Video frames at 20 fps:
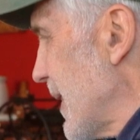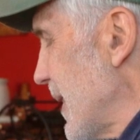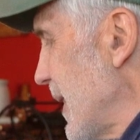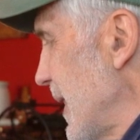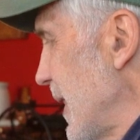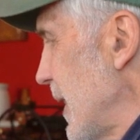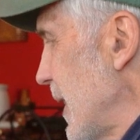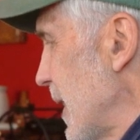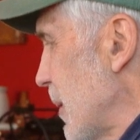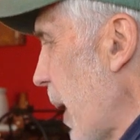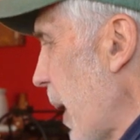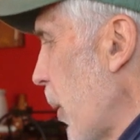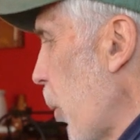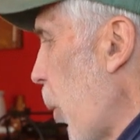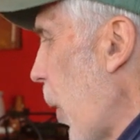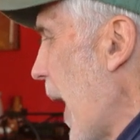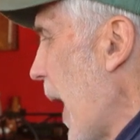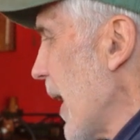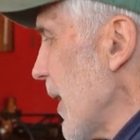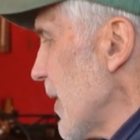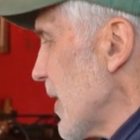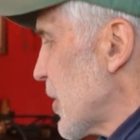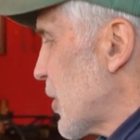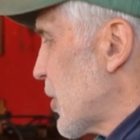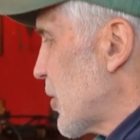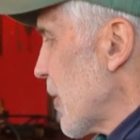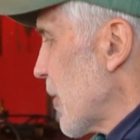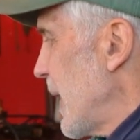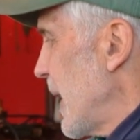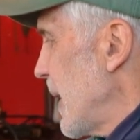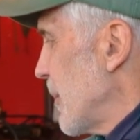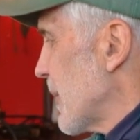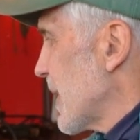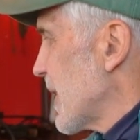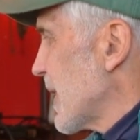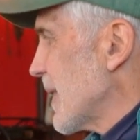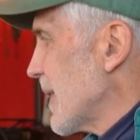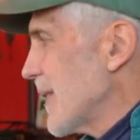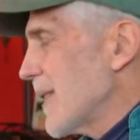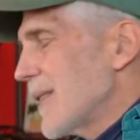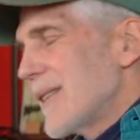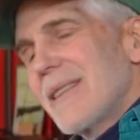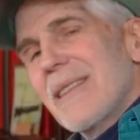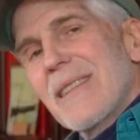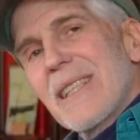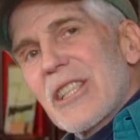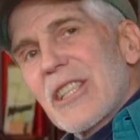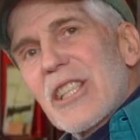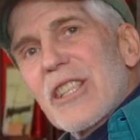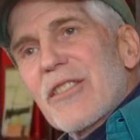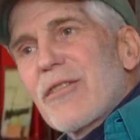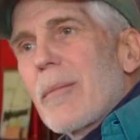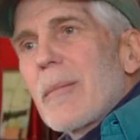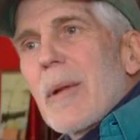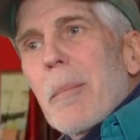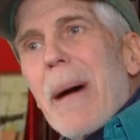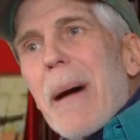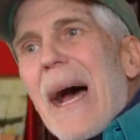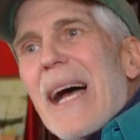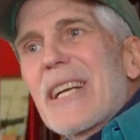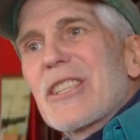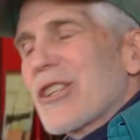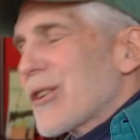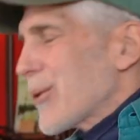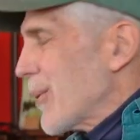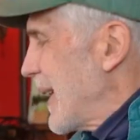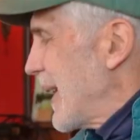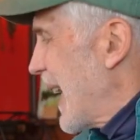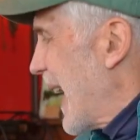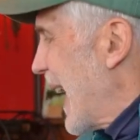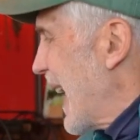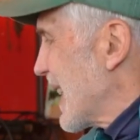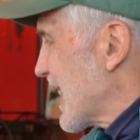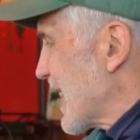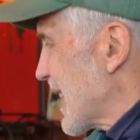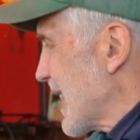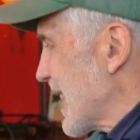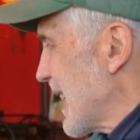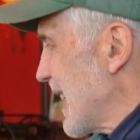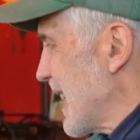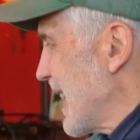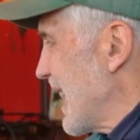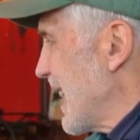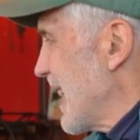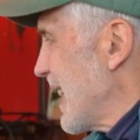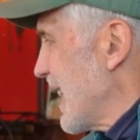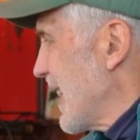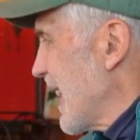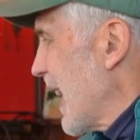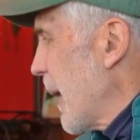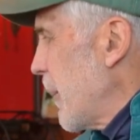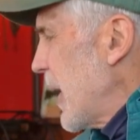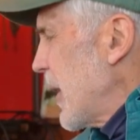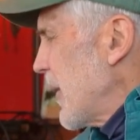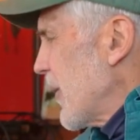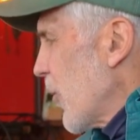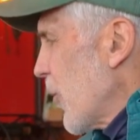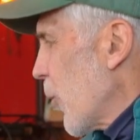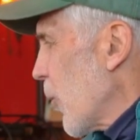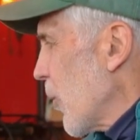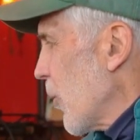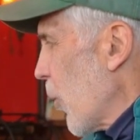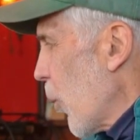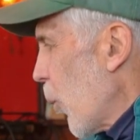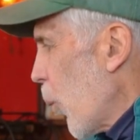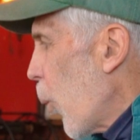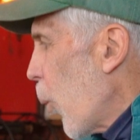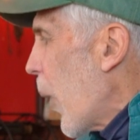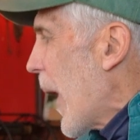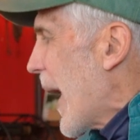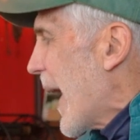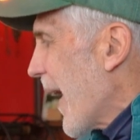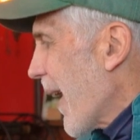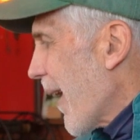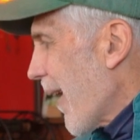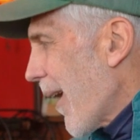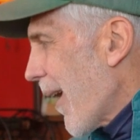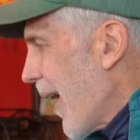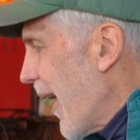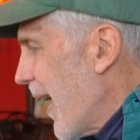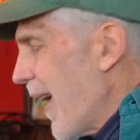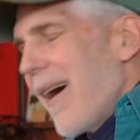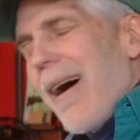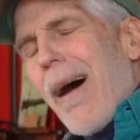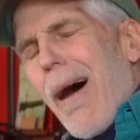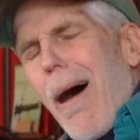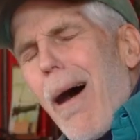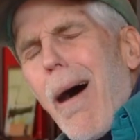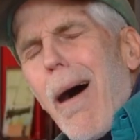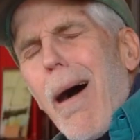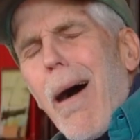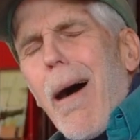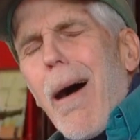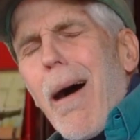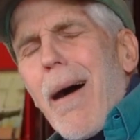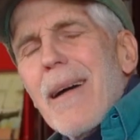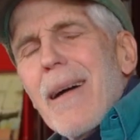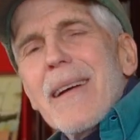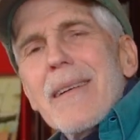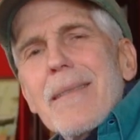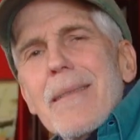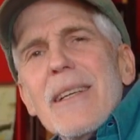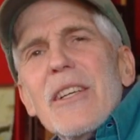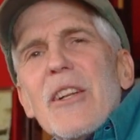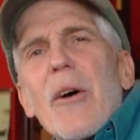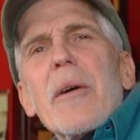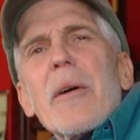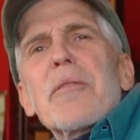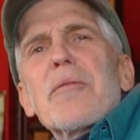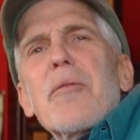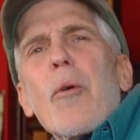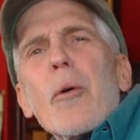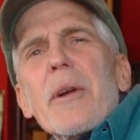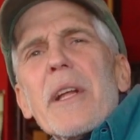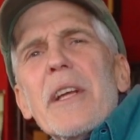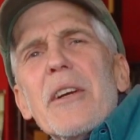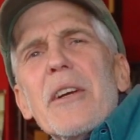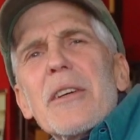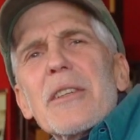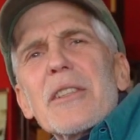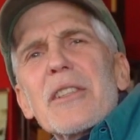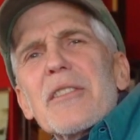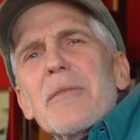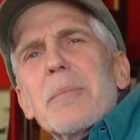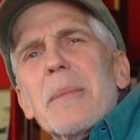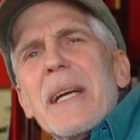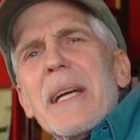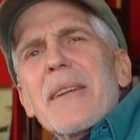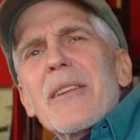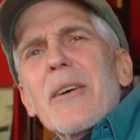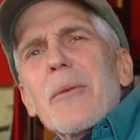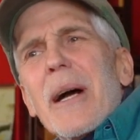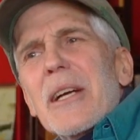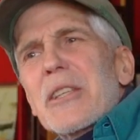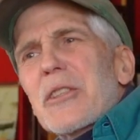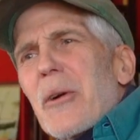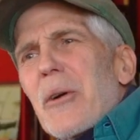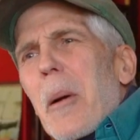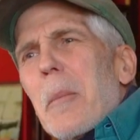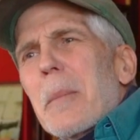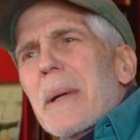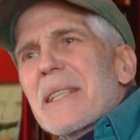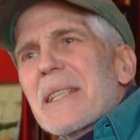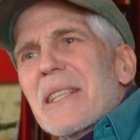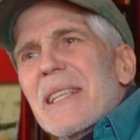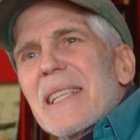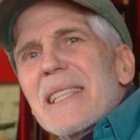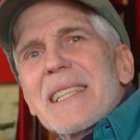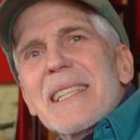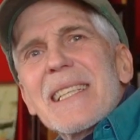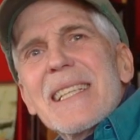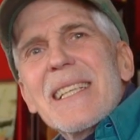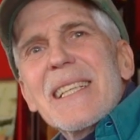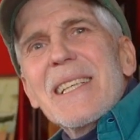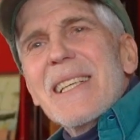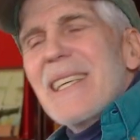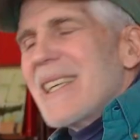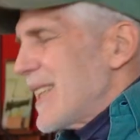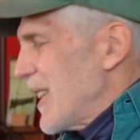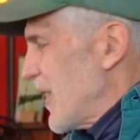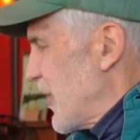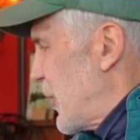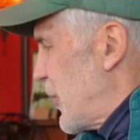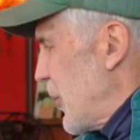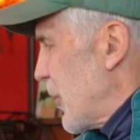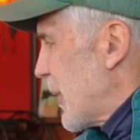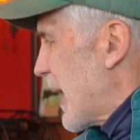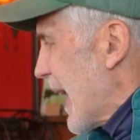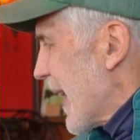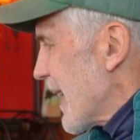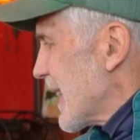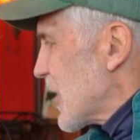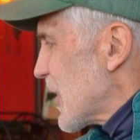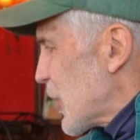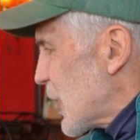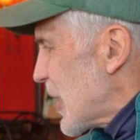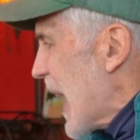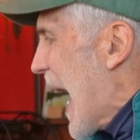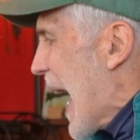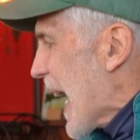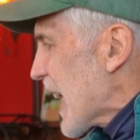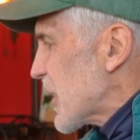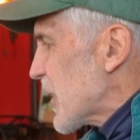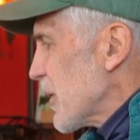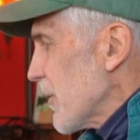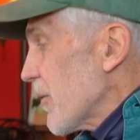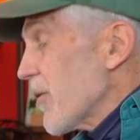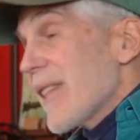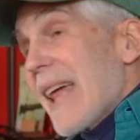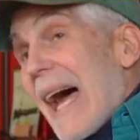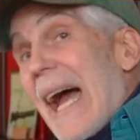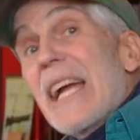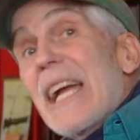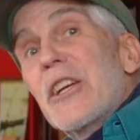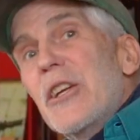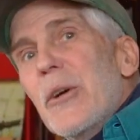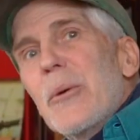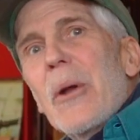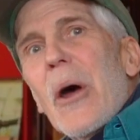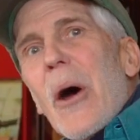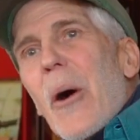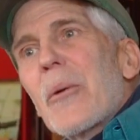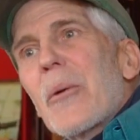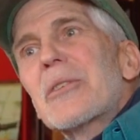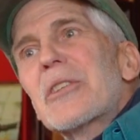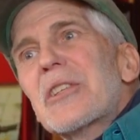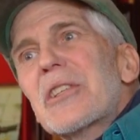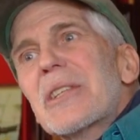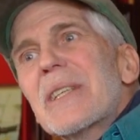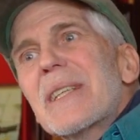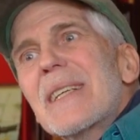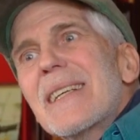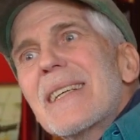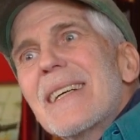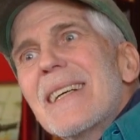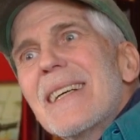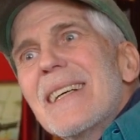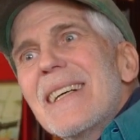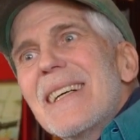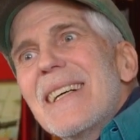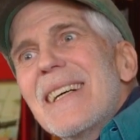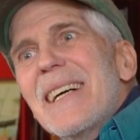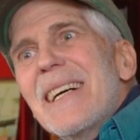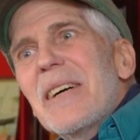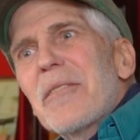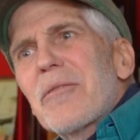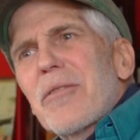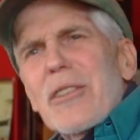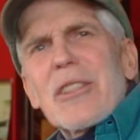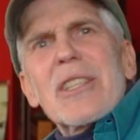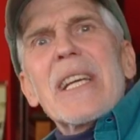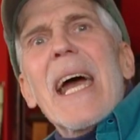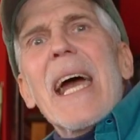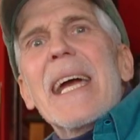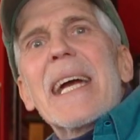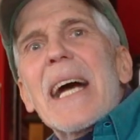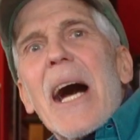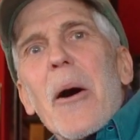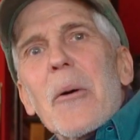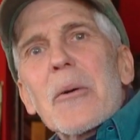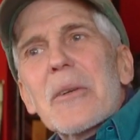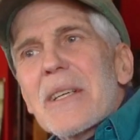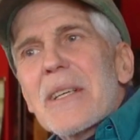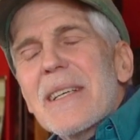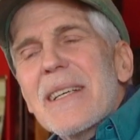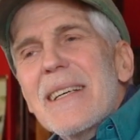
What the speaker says: in my wildest dreams, this is from the past 3 days. I mean, where, you know, in 40 years of being in the restaurant business, do you get stacks of thank you notes for takeout?